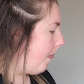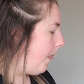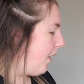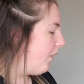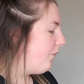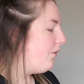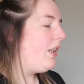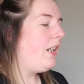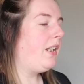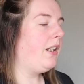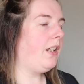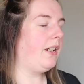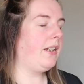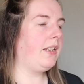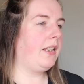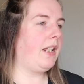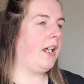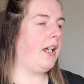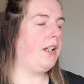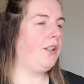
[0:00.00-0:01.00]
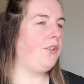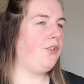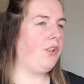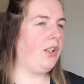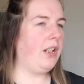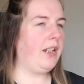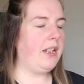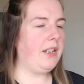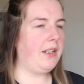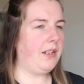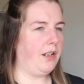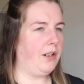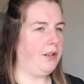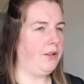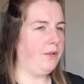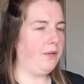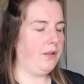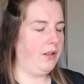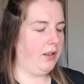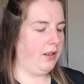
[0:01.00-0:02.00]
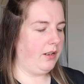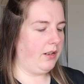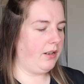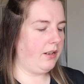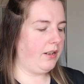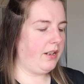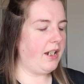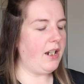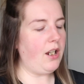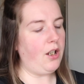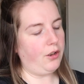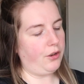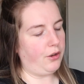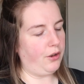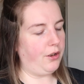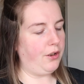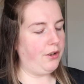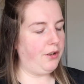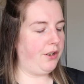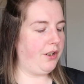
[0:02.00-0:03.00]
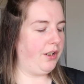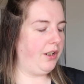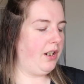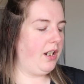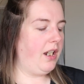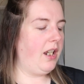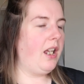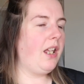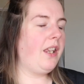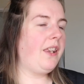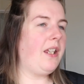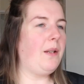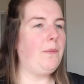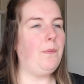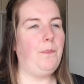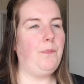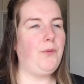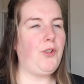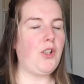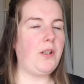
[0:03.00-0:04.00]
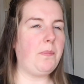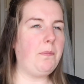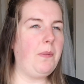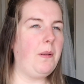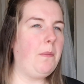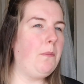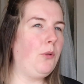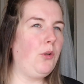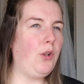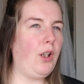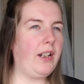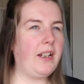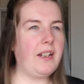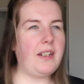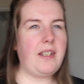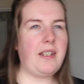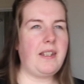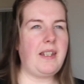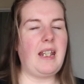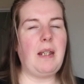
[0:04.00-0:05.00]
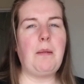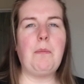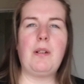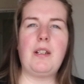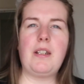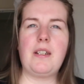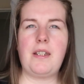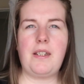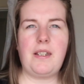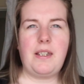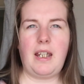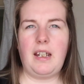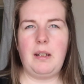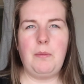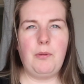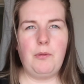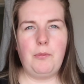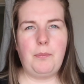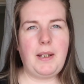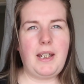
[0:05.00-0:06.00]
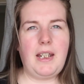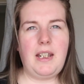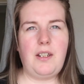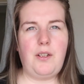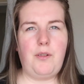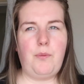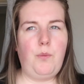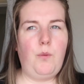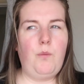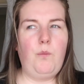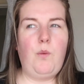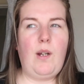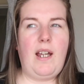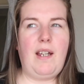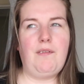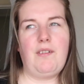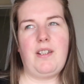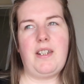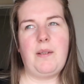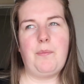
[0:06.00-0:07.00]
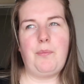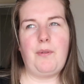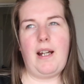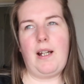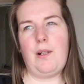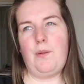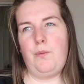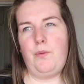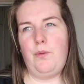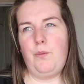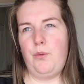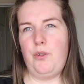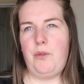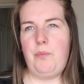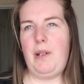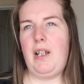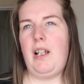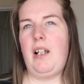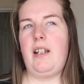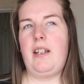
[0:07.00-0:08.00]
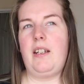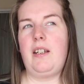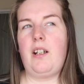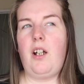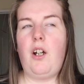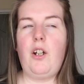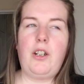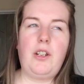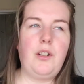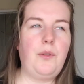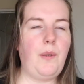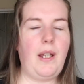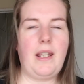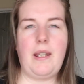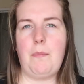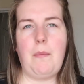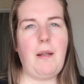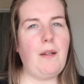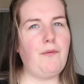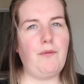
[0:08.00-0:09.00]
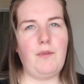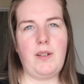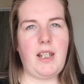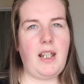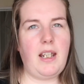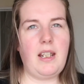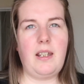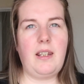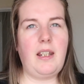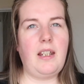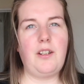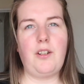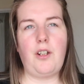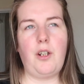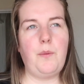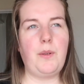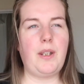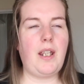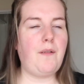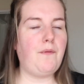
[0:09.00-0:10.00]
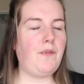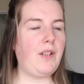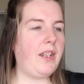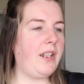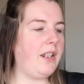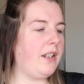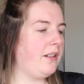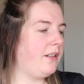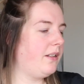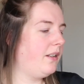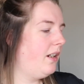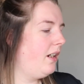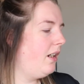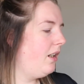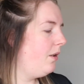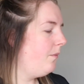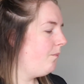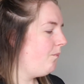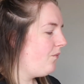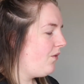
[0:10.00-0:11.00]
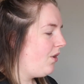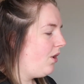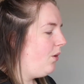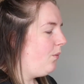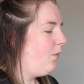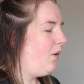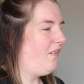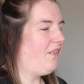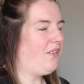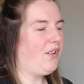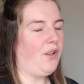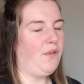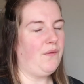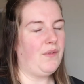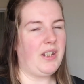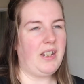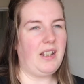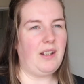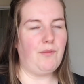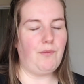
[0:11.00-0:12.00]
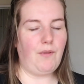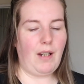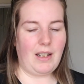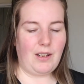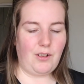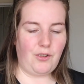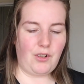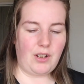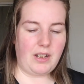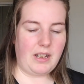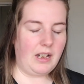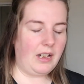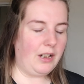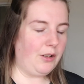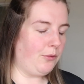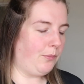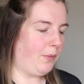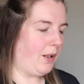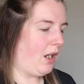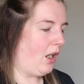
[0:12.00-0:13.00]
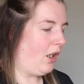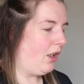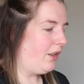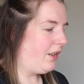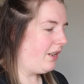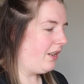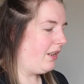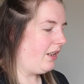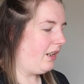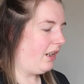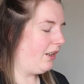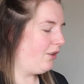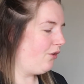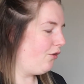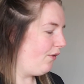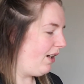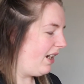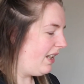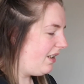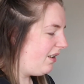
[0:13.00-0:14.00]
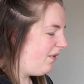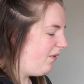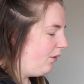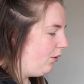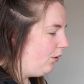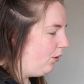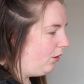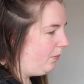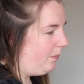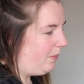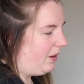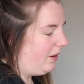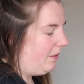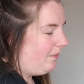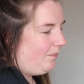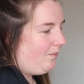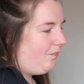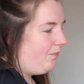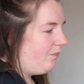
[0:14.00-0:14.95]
I really like that actually. So they are good. They're just a bit more like a staple piece, whereas the brown would be like, I could wear them every day and they'd go with everything. Whereas obviously the red are just a little bit harder to like dress for, but